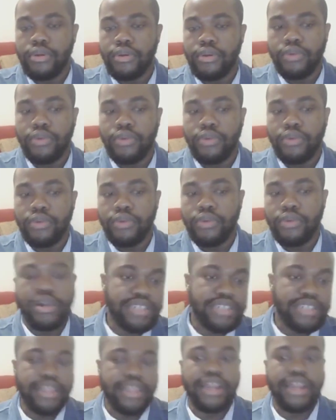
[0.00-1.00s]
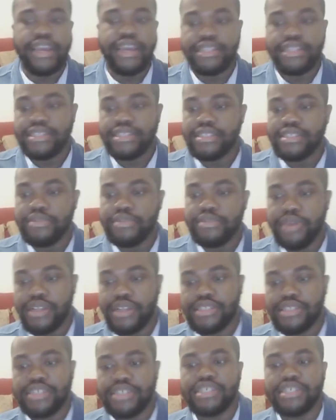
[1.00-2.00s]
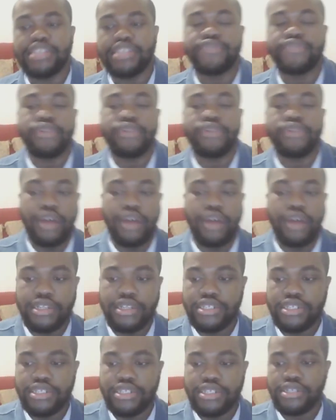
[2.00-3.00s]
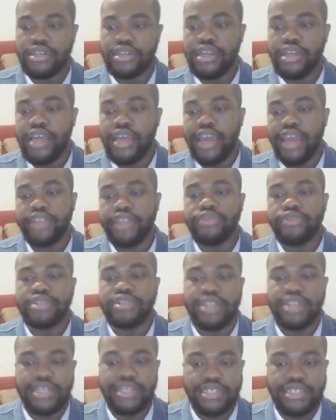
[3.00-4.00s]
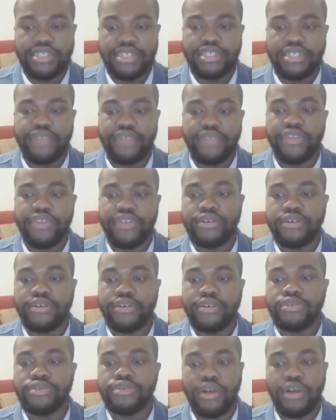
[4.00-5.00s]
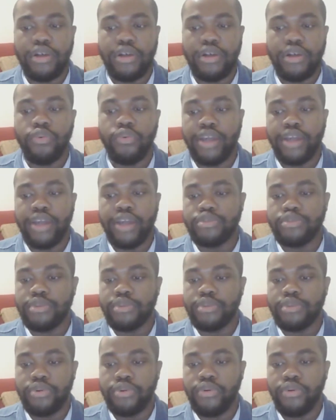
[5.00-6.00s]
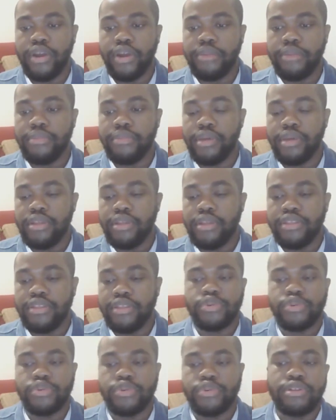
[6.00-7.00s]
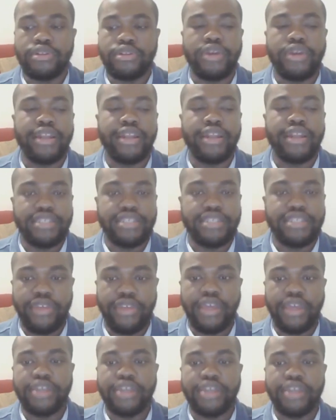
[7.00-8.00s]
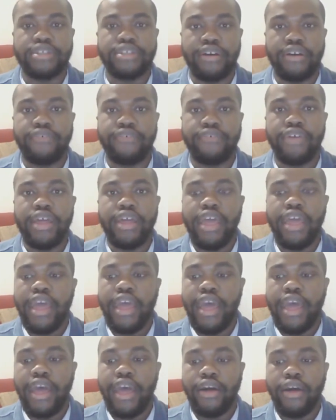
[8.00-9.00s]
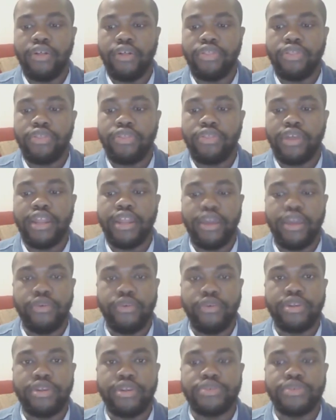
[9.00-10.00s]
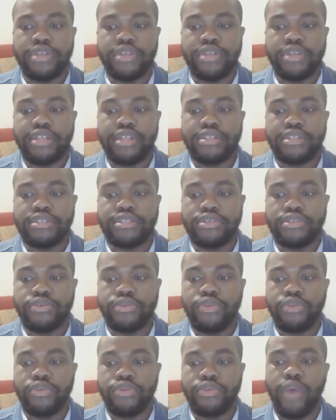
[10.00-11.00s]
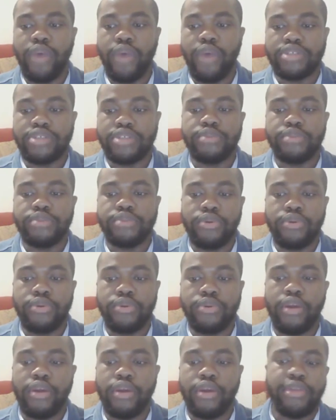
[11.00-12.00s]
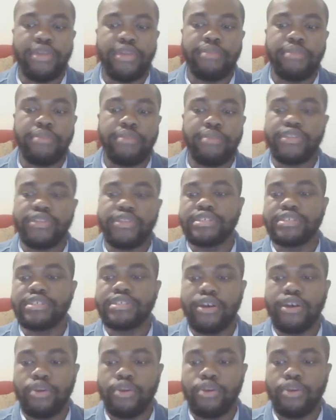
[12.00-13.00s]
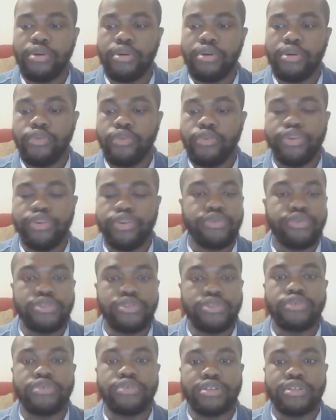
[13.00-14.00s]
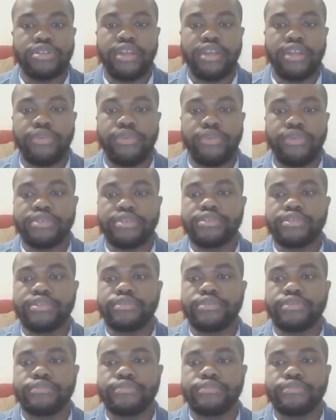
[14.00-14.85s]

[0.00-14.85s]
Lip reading: want to say that I anticipate a successful launch and utilization of the HEAL tool on the Wise Women program. This would include identification of health inequities related to the Wise Women program and the methods to help reduce those inequities.